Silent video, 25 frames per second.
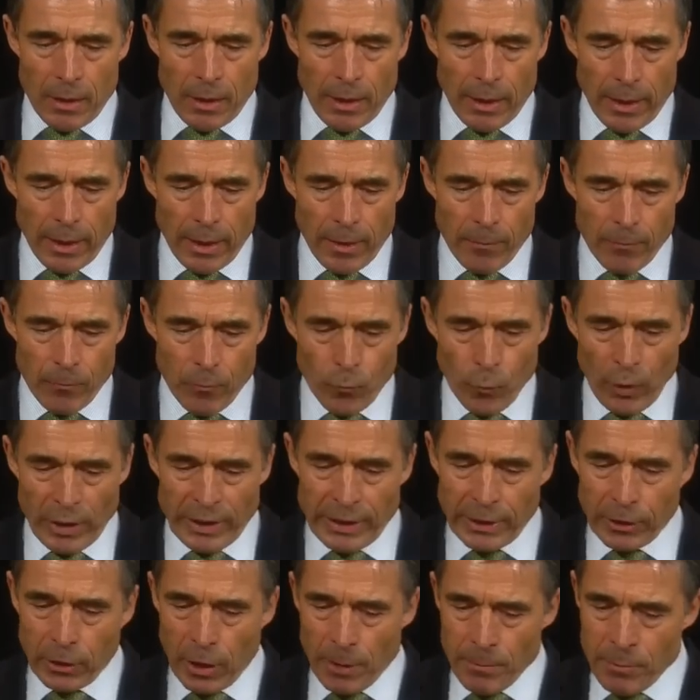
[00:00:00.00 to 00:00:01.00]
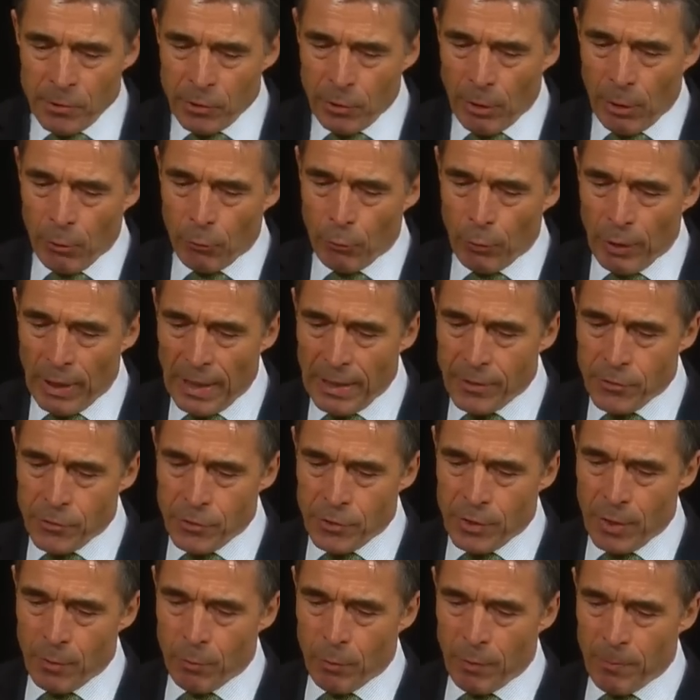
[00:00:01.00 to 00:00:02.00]
When it comes to our
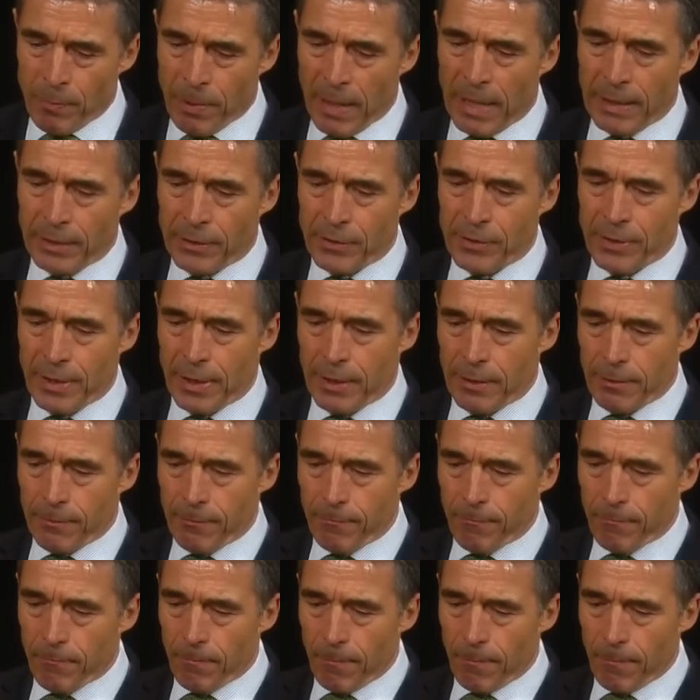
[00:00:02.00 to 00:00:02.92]
relationship with Pakistan,